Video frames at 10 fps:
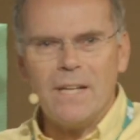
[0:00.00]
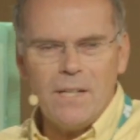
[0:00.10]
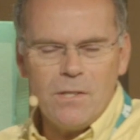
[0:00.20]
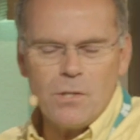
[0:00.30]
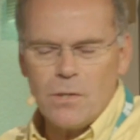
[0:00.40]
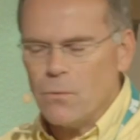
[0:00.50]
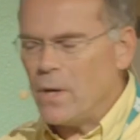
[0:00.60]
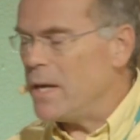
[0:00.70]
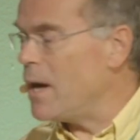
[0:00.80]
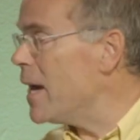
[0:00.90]
that into
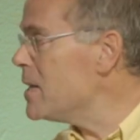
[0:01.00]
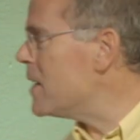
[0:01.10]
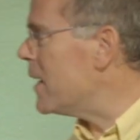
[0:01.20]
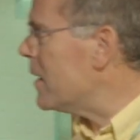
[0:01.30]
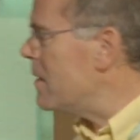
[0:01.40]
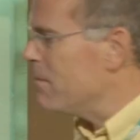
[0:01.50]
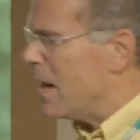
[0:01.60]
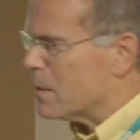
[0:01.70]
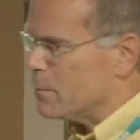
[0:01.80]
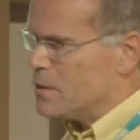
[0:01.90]
a high tech
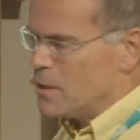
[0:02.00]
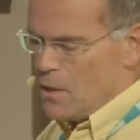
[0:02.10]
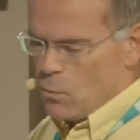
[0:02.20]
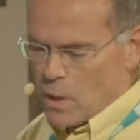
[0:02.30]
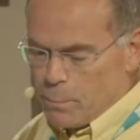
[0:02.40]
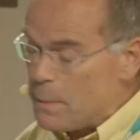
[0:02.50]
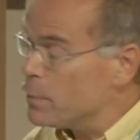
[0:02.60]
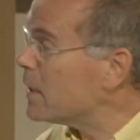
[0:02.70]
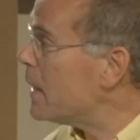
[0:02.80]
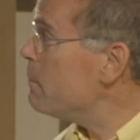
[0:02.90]
environment where
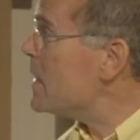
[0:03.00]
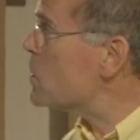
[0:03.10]
people can